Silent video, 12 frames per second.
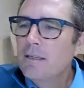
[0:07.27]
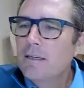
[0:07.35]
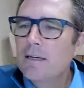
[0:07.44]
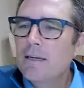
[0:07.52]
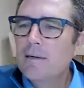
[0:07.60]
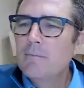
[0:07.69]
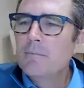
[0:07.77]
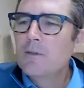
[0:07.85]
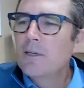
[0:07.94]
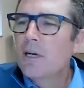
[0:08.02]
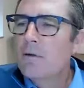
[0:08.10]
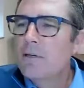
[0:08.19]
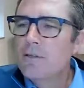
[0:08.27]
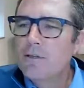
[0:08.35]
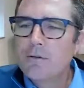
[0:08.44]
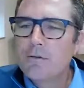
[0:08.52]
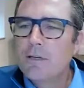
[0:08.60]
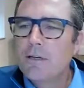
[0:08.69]
coming
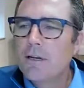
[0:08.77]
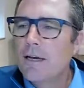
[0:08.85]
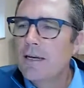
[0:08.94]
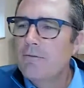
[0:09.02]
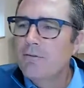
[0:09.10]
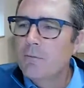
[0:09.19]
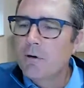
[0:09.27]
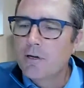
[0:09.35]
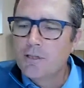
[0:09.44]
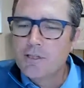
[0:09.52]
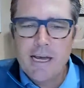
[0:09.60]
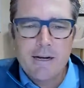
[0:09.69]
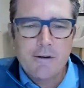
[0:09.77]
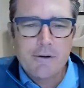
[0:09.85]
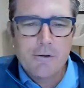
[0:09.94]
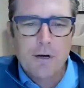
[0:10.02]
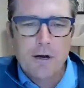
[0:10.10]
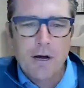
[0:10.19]
to you tonight from our
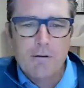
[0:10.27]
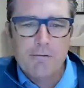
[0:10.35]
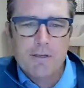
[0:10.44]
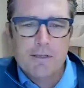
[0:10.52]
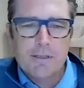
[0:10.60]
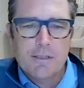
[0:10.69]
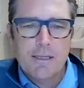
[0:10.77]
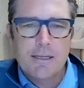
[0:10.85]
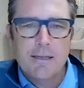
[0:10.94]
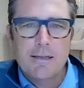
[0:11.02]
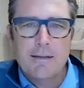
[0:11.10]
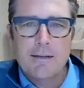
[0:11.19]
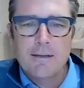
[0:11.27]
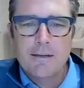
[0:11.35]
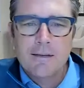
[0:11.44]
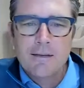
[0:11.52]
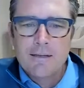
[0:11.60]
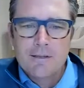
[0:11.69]
Chattanooga office in
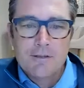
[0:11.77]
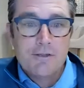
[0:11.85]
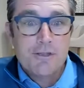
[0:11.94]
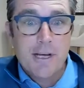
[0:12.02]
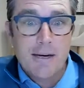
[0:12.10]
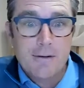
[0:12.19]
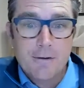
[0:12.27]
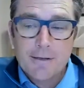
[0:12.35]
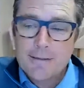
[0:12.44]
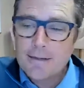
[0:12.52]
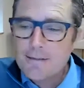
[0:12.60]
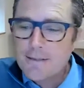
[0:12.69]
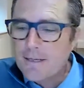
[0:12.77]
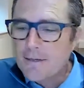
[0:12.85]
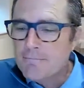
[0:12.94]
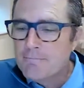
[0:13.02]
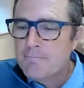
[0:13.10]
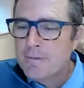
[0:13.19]
Chattanooga,
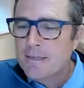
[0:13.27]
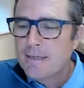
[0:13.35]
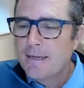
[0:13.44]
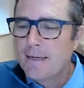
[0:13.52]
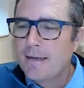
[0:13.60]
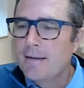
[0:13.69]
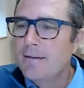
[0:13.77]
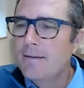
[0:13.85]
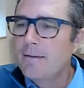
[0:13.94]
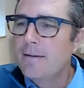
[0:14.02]
Tennessee. And